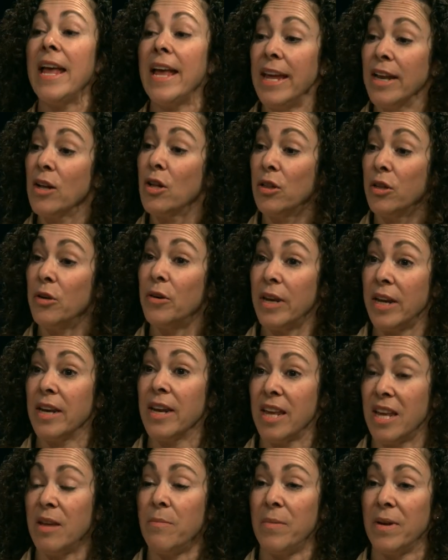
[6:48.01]

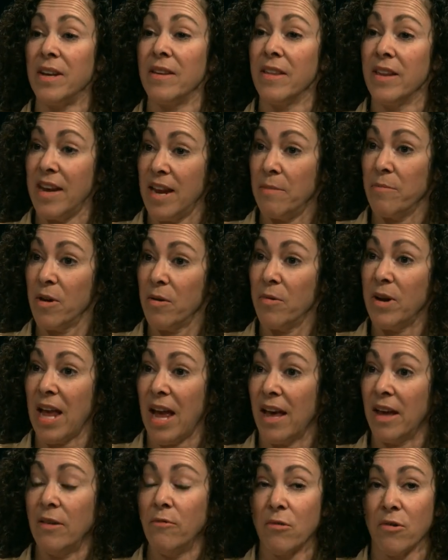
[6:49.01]
including keeping the name that we had.